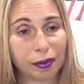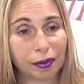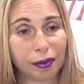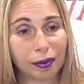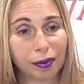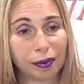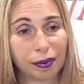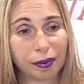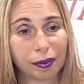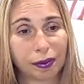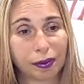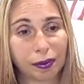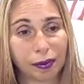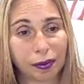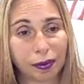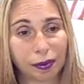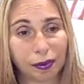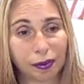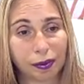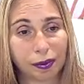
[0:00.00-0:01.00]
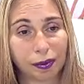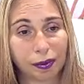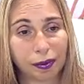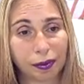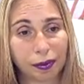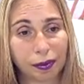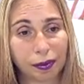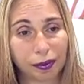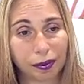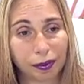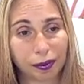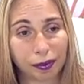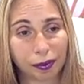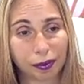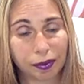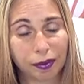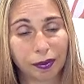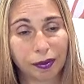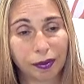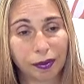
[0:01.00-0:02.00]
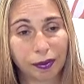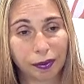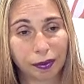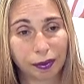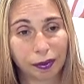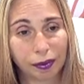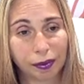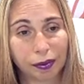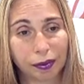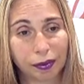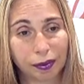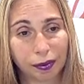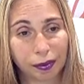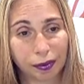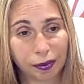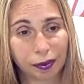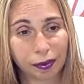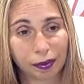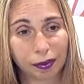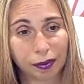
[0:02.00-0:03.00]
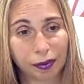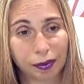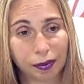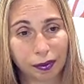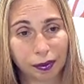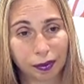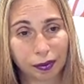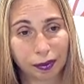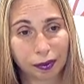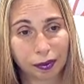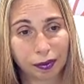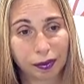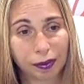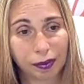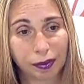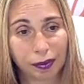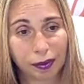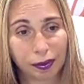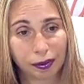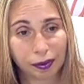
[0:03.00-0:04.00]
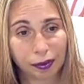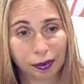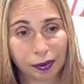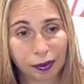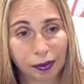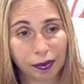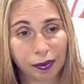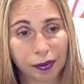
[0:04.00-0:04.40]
(not speaking)